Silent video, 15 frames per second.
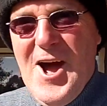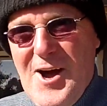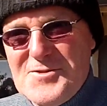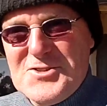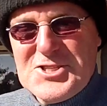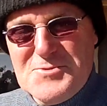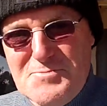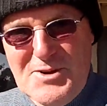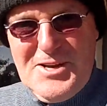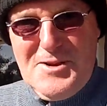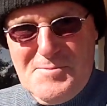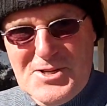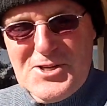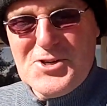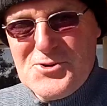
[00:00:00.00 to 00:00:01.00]
I've just been a
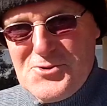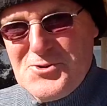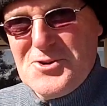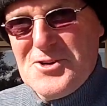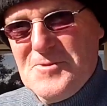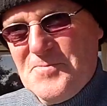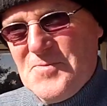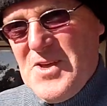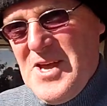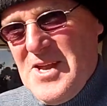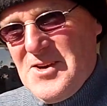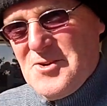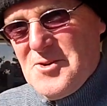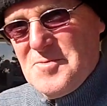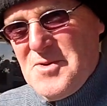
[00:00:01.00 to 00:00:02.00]
bit crook
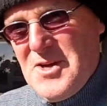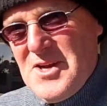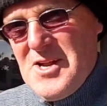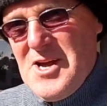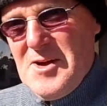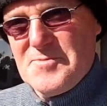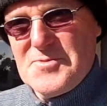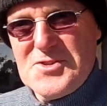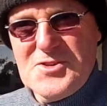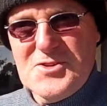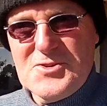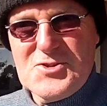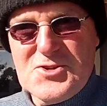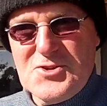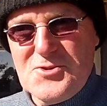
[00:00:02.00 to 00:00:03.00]
and not been up
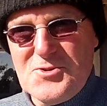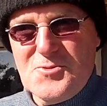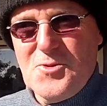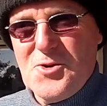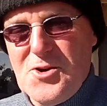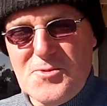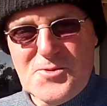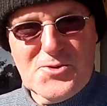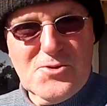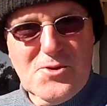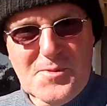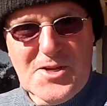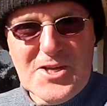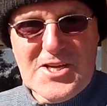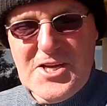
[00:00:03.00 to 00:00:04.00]
to what I would
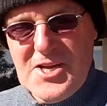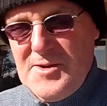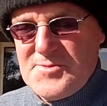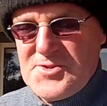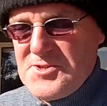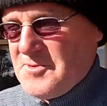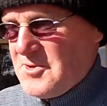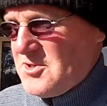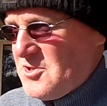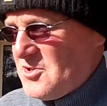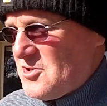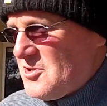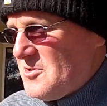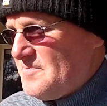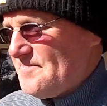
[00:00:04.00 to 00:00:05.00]
normally get up to on
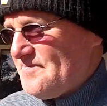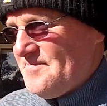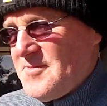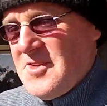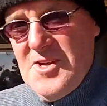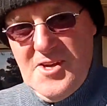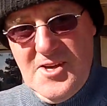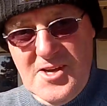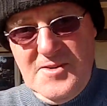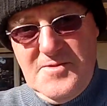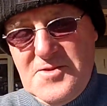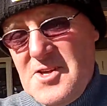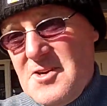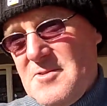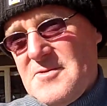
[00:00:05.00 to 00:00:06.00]
YouTube,
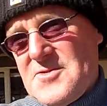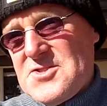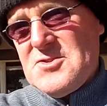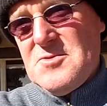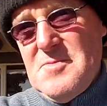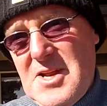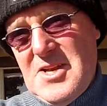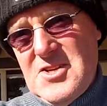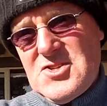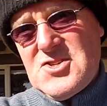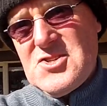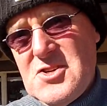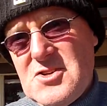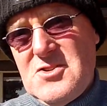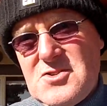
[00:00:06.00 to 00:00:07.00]
even though I've still
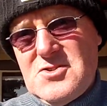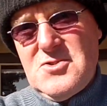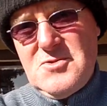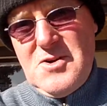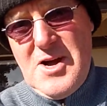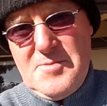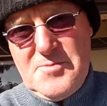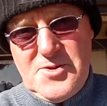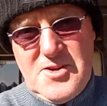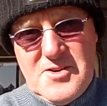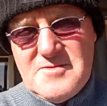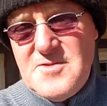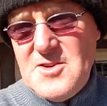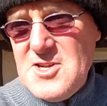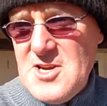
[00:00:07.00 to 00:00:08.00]
managed to
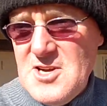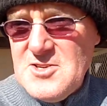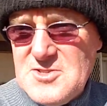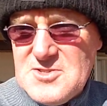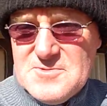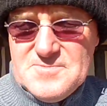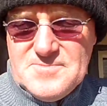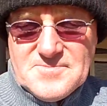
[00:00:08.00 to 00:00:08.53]
upload videos.